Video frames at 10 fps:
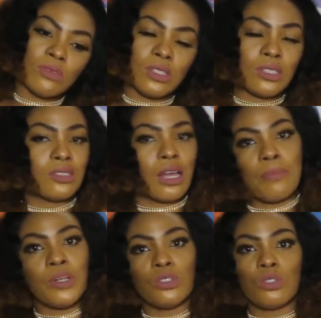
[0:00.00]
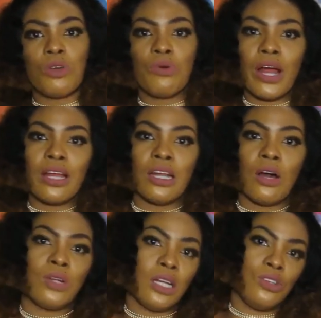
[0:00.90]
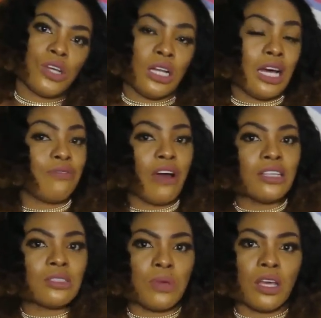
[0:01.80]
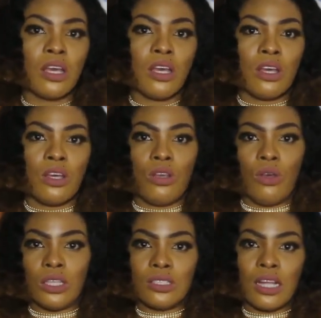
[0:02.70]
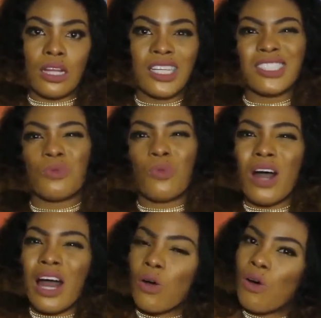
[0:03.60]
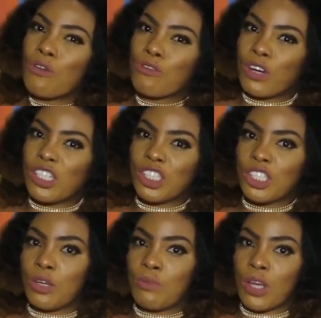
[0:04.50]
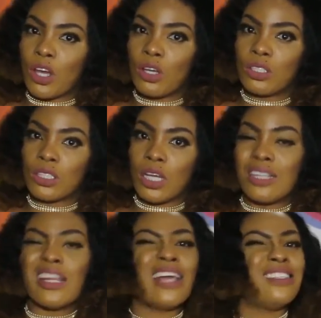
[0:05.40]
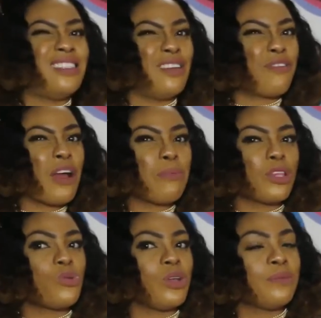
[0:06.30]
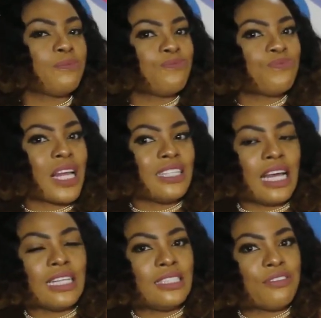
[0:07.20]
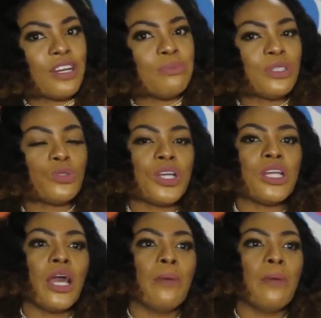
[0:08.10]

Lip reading: this is happening to me right now and you can advise me. You understand? That's what I call friendship, because there is different between